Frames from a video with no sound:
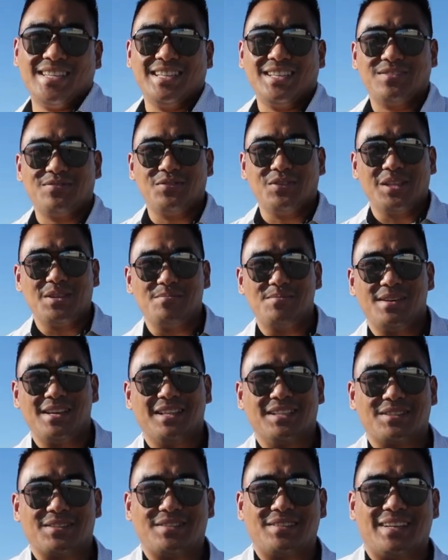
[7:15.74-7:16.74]
is fully
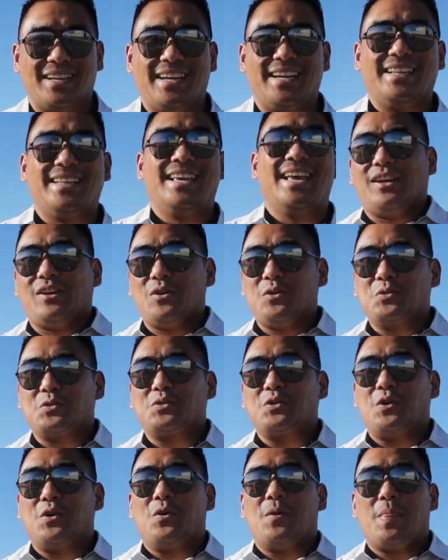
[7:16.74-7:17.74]
built, right? And
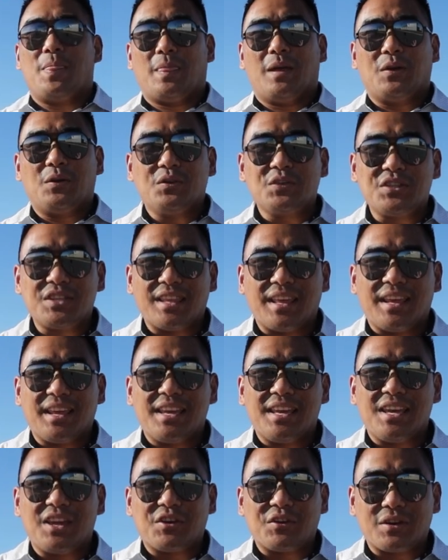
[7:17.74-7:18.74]
also the good
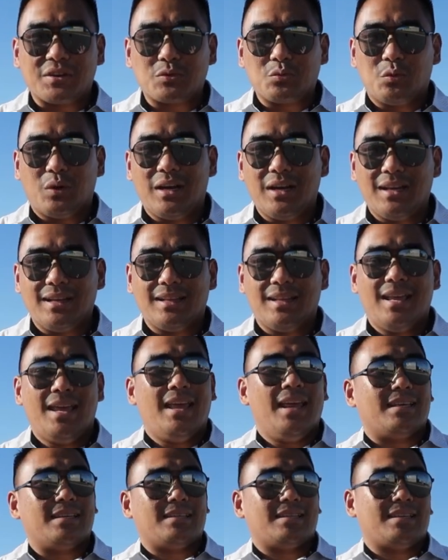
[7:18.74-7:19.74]
thing here as well
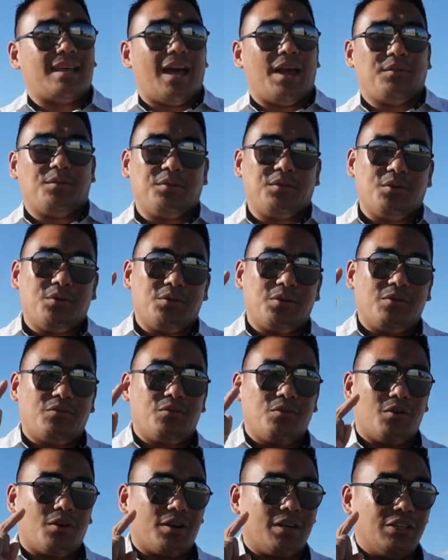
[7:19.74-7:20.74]
is, I don't know
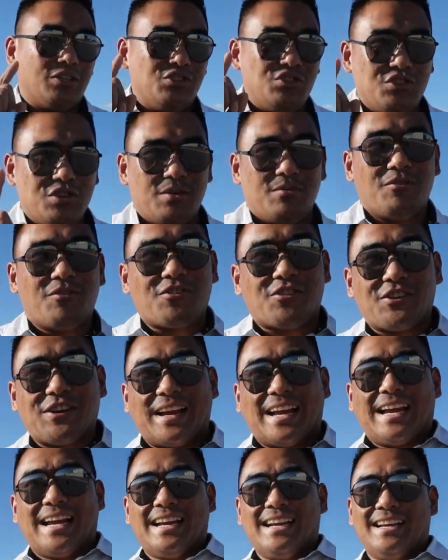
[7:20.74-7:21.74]
if you are a gym
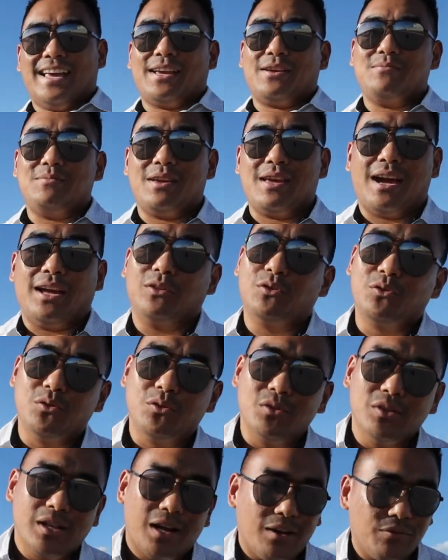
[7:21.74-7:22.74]
freak like me. I
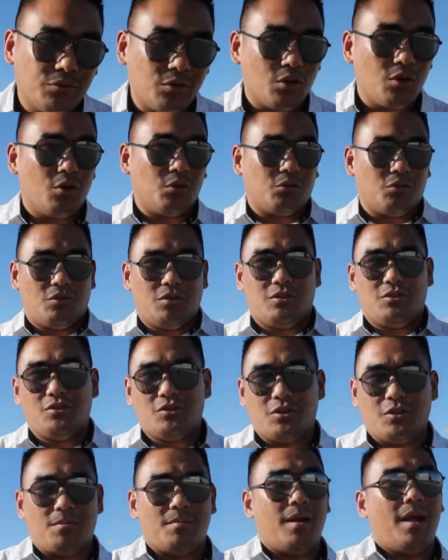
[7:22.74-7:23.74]
do love to go to the
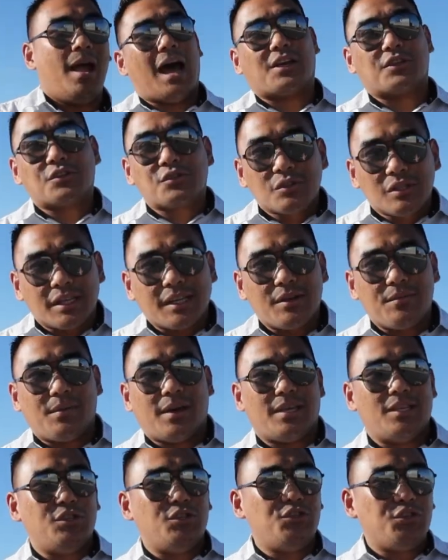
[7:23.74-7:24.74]
gym. Actually,
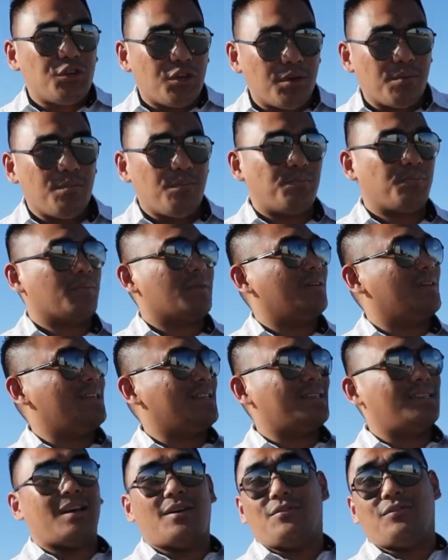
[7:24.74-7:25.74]
my gym
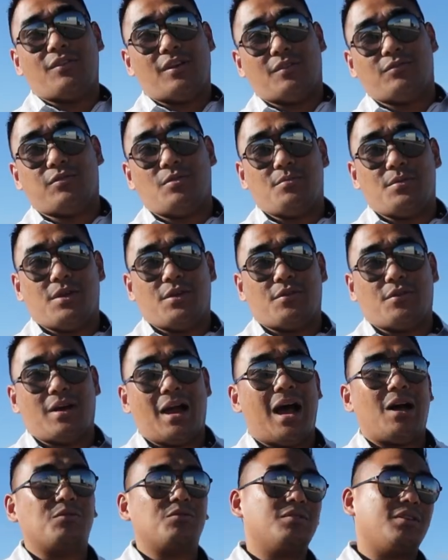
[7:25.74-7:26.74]
is not far from here.
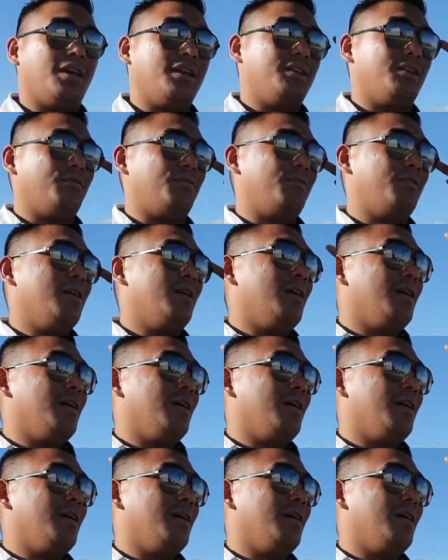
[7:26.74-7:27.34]
Outside of